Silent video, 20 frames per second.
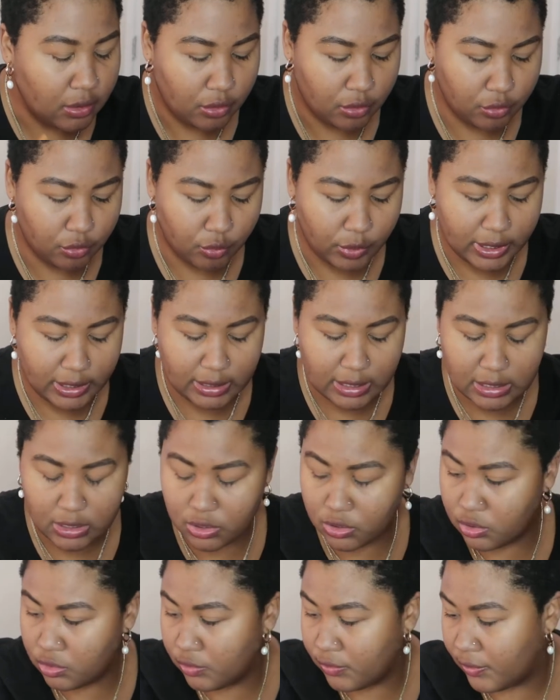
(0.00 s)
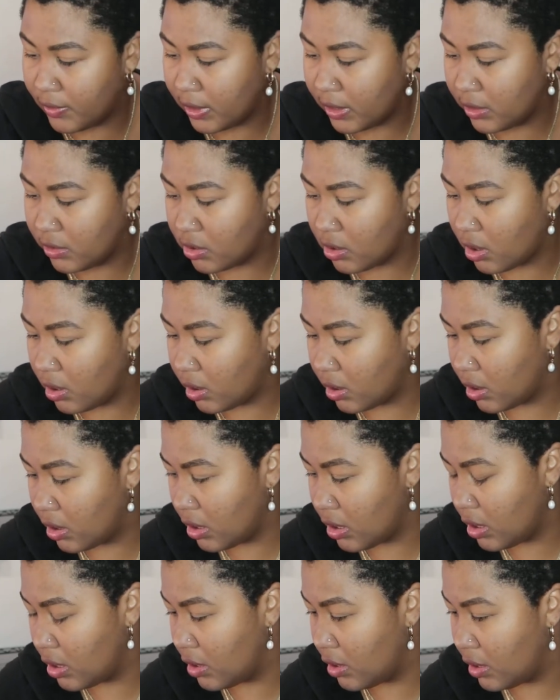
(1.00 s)
Oh wait, that's too fucking dark.
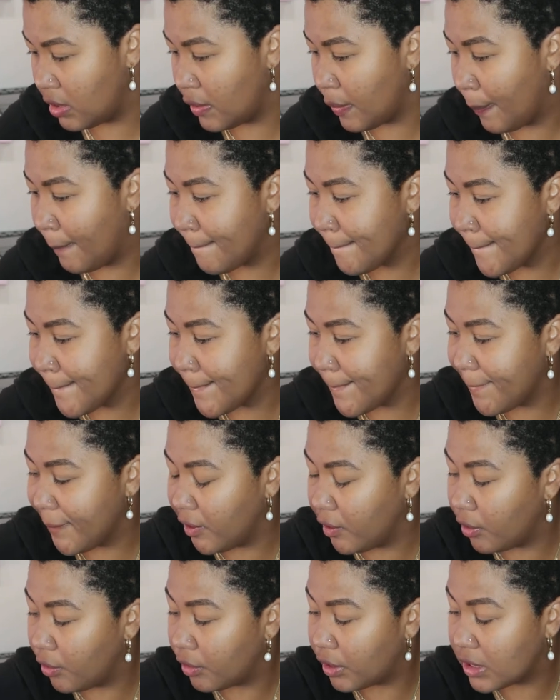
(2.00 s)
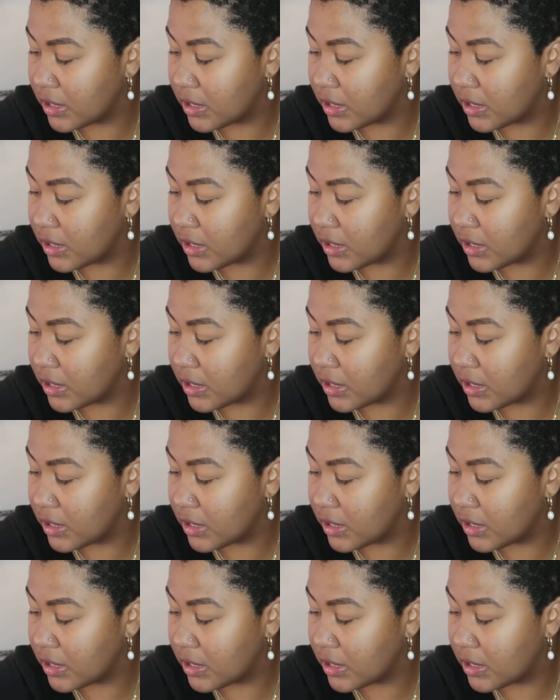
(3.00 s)
You know,